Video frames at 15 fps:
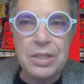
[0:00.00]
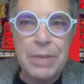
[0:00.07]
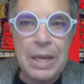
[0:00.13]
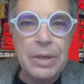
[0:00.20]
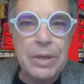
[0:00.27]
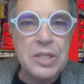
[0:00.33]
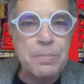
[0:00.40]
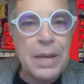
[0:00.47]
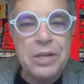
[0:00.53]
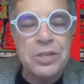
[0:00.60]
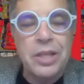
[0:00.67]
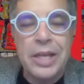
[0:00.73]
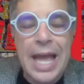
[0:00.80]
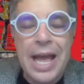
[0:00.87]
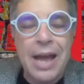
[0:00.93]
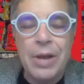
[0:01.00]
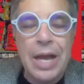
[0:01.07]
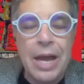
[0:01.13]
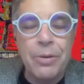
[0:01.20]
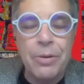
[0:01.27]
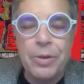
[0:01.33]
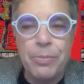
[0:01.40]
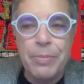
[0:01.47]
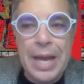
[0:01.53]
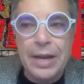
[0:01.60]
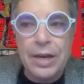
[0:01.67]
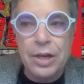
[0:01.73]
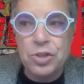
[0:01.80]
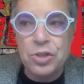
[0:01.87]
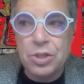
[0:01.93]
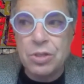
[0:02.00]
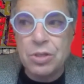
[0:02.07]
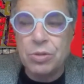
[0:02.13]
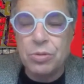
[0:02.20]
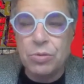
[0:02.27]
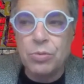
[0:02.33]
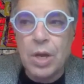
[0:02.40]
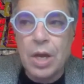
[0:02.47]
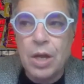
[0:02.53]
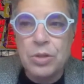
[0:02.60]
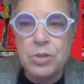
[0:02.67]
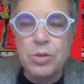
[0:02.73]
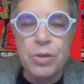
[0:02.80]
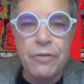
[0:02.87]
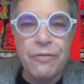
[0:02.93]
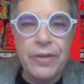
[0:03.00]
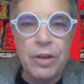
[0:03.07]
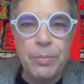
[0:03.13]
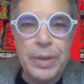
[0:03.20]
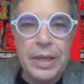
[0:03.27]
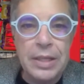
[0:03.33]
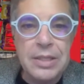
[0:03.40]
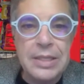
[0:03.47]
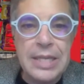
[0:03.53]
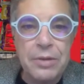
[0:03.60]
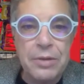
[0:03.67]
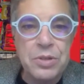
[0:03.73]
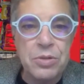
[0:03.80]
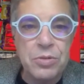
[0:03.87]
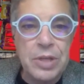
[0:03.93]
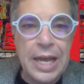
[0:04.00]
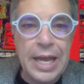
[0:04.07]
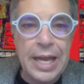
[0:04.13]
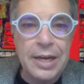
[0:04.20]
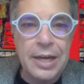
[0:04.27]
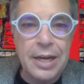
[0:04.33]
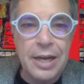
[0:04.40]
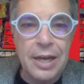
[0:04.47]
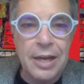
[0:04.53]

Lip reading: Maybe especially how you managed to do the filming in South Sudan